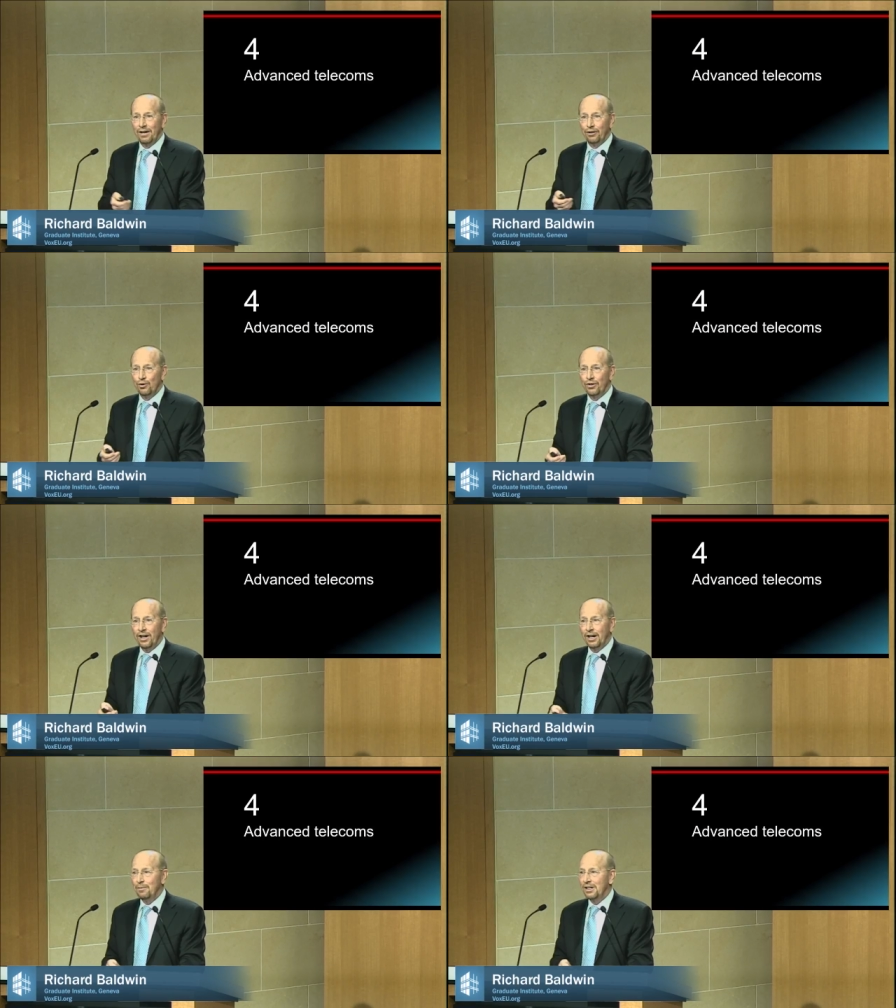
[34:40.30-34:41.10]

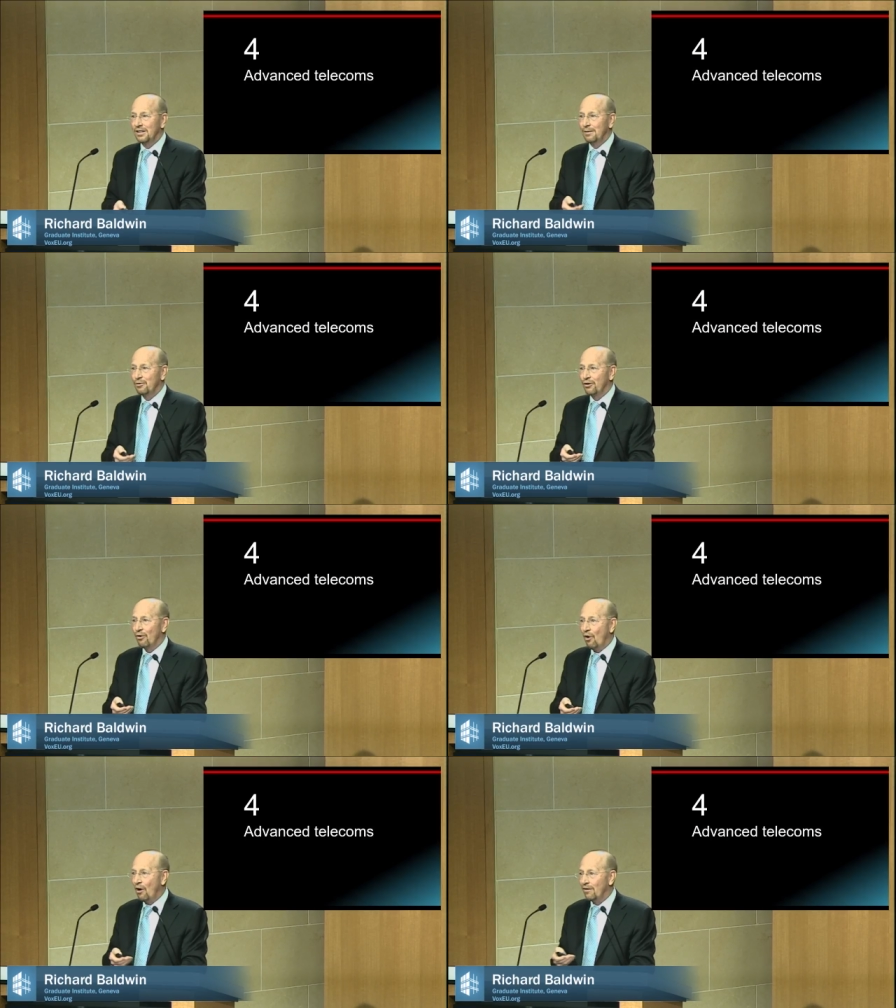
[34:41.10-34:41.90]
revolutionary because I'm
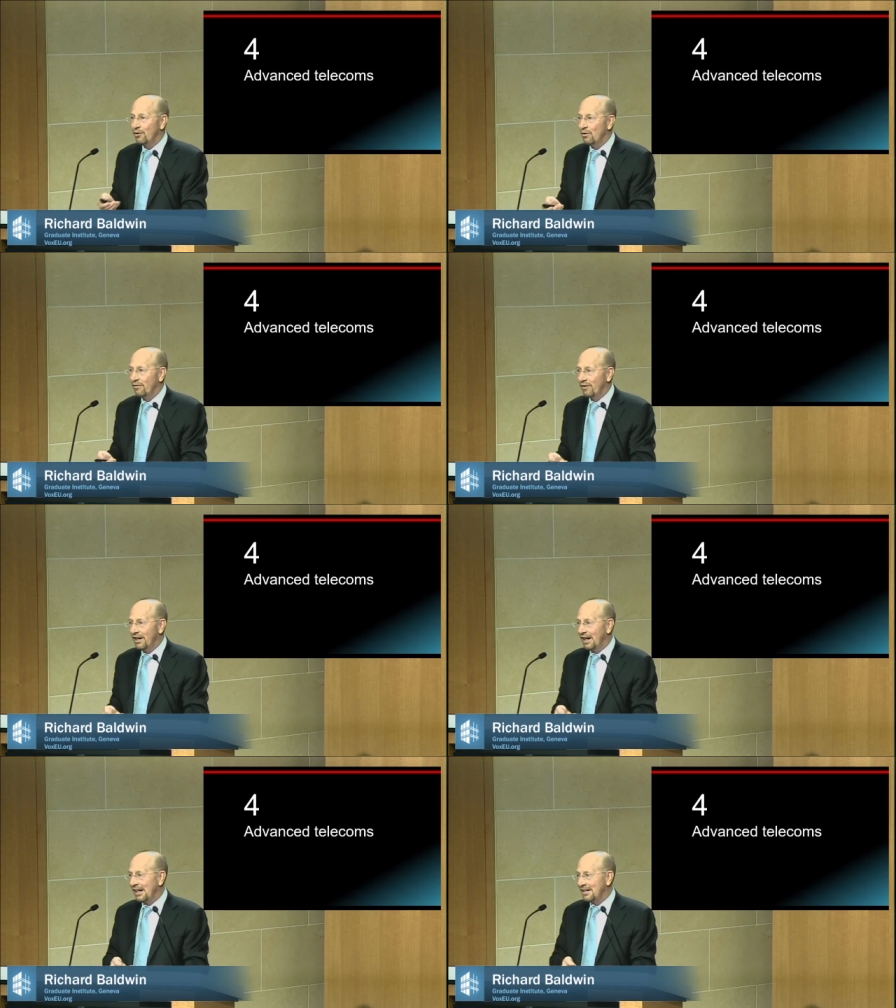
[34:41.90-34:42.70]
sure all of you have
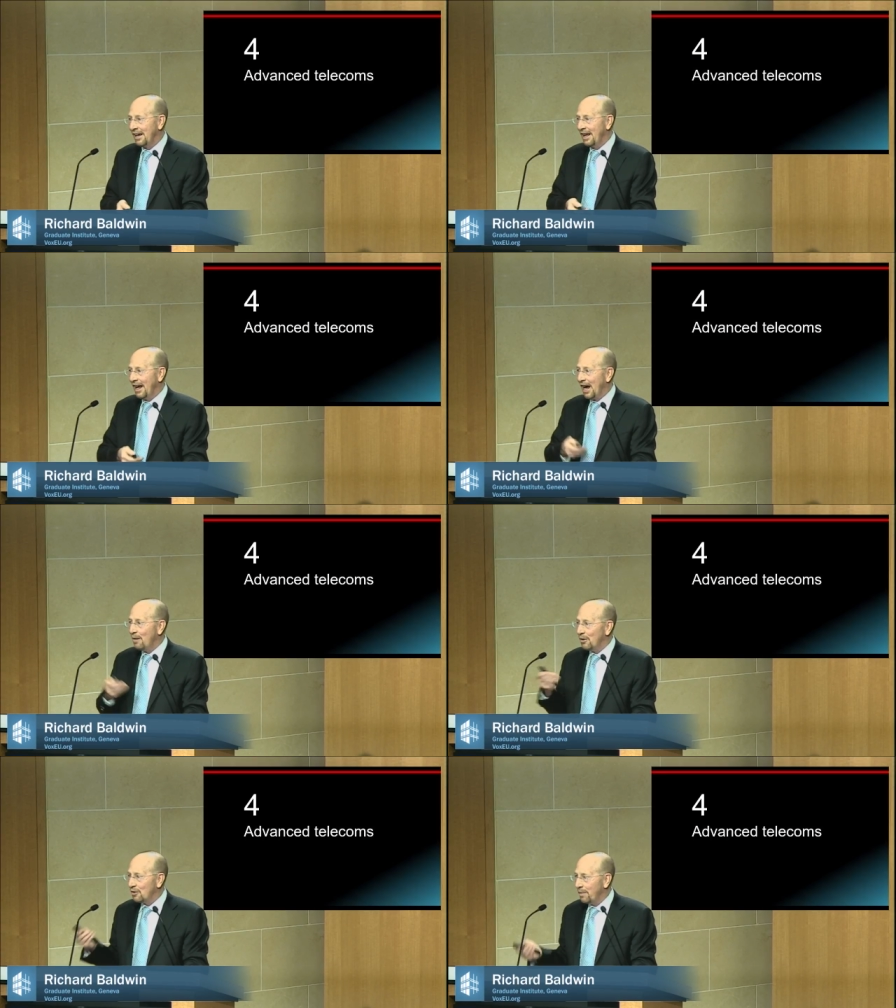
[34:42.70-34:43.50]
realized
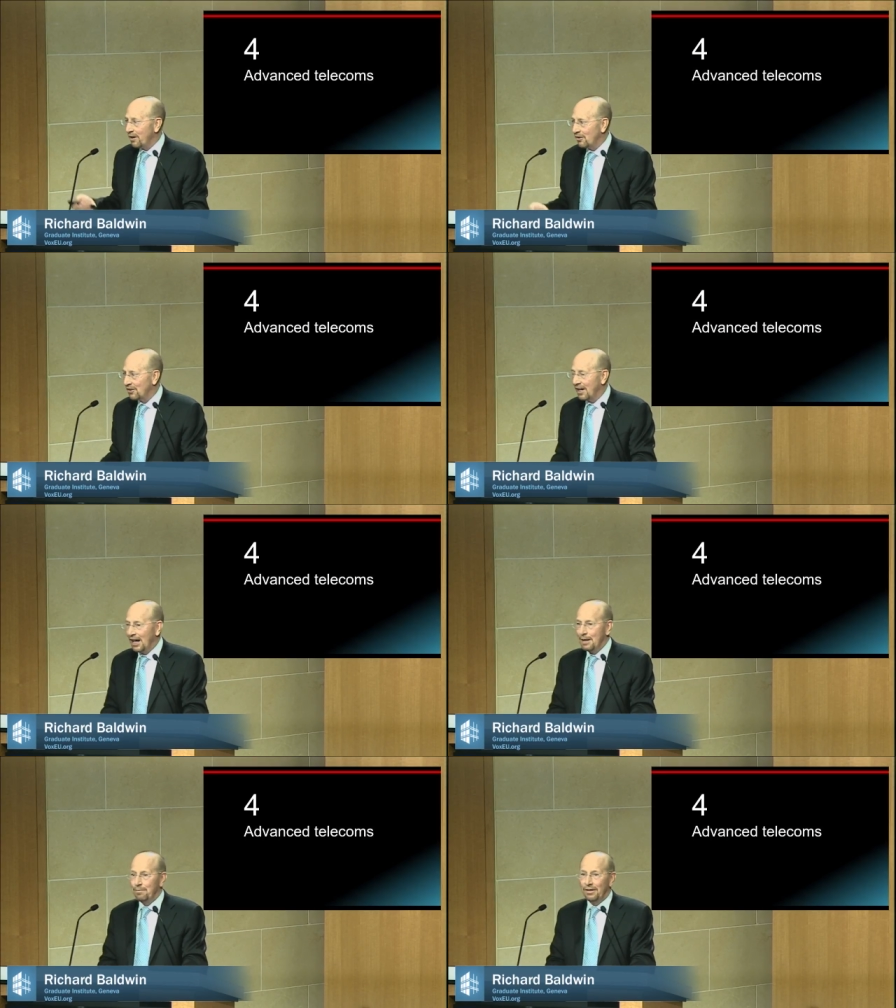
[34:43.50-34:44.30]
how much better
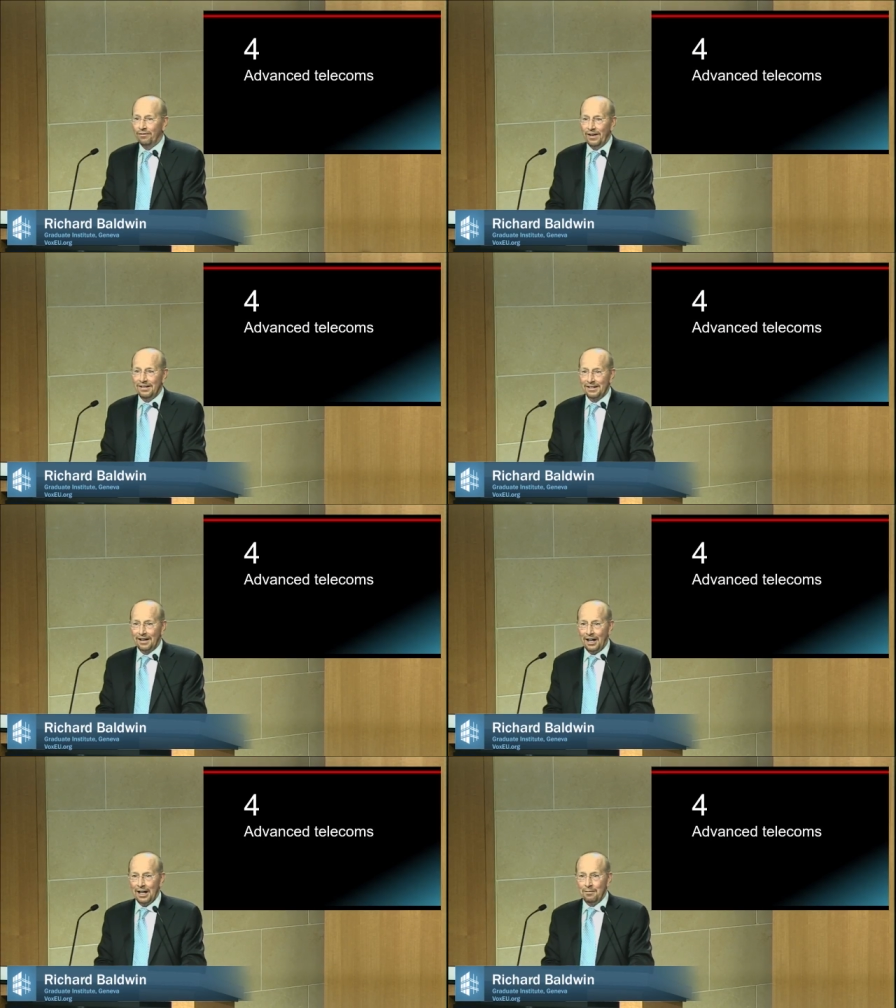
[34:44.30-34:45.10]
Skype and
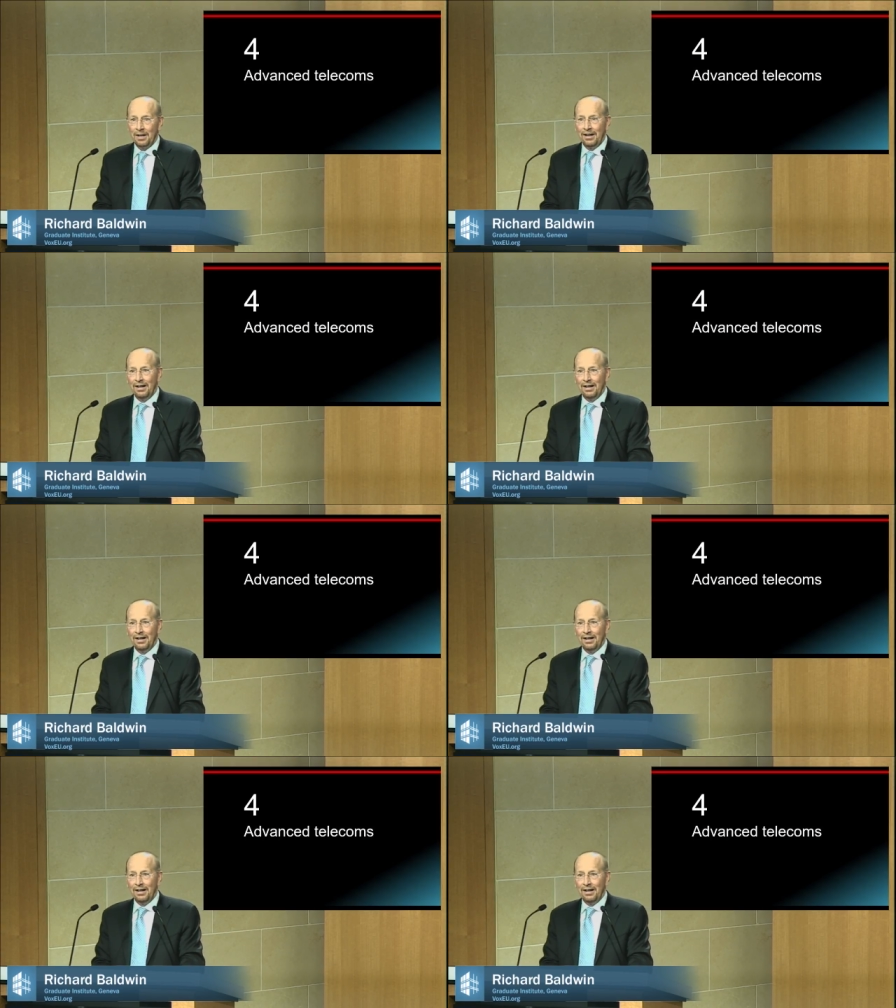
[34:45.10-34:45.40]
FaceTime